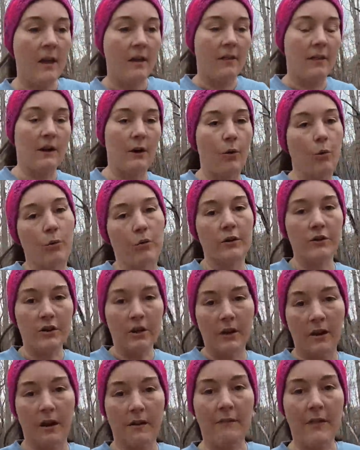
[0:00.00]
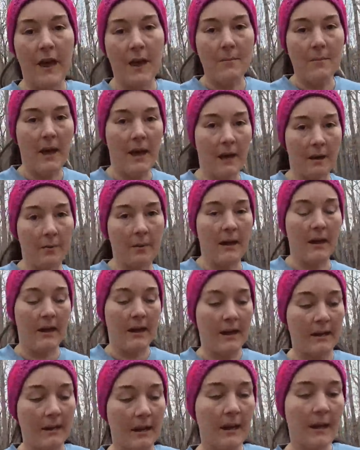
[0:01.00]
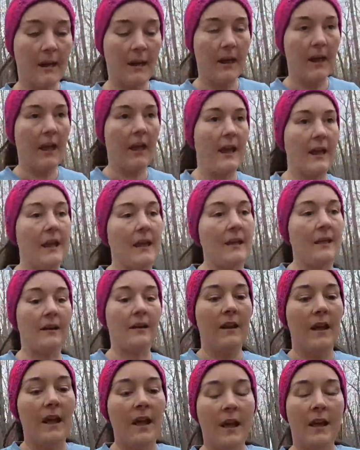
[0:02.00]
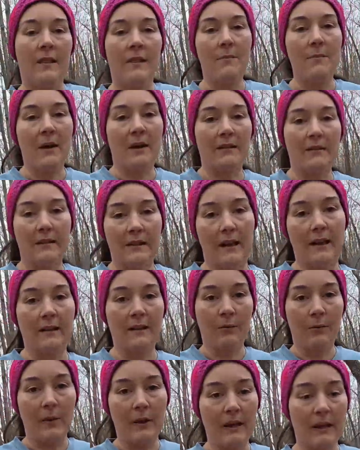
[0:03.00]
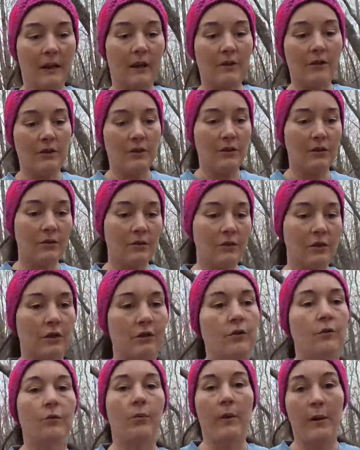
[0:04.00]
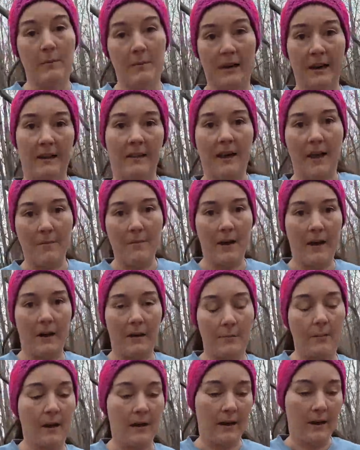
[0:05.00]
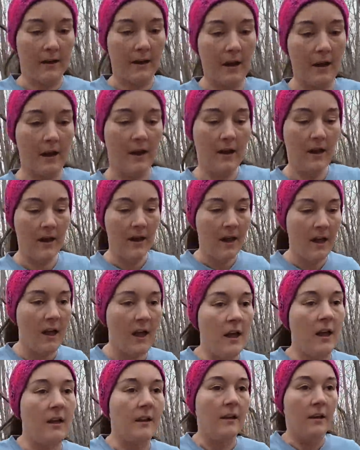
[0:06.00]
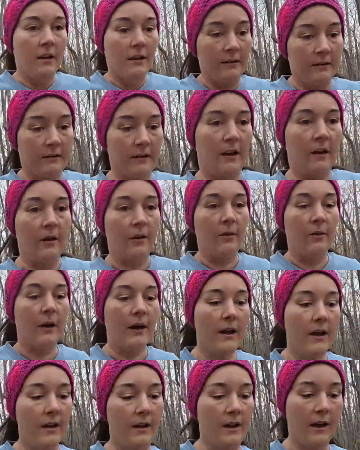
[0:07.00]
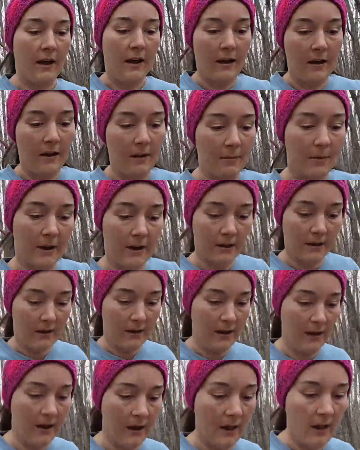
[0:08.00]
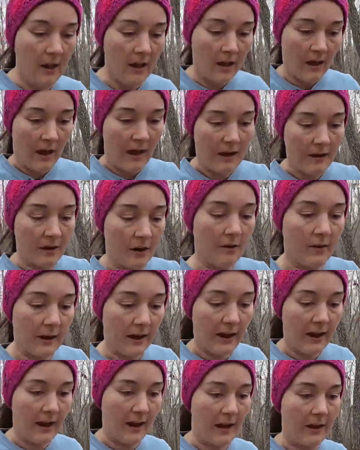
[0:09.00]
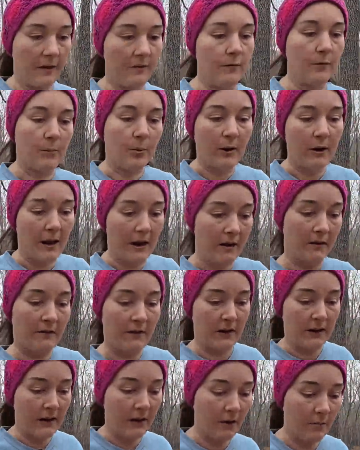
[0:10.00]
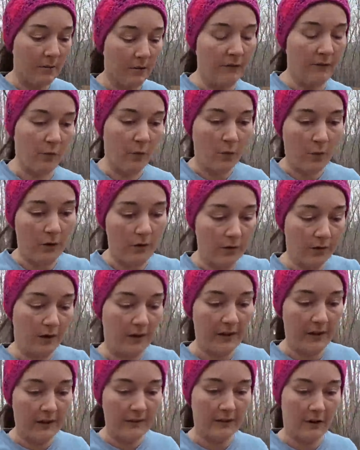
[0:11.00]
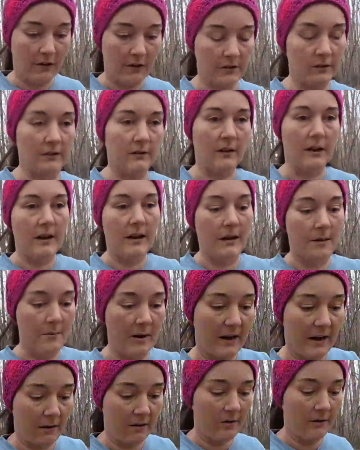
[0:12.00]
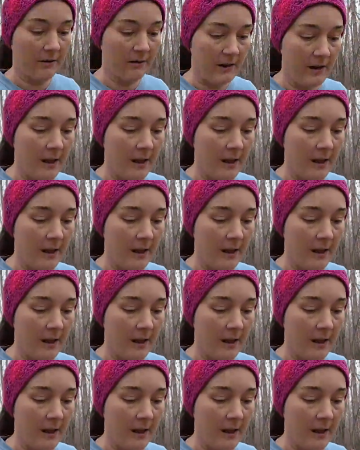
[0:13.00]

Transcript: the origin of that back pain, and the best thing that we can do to remedy that back pain. So I know that I had put out a video before that talked a lot about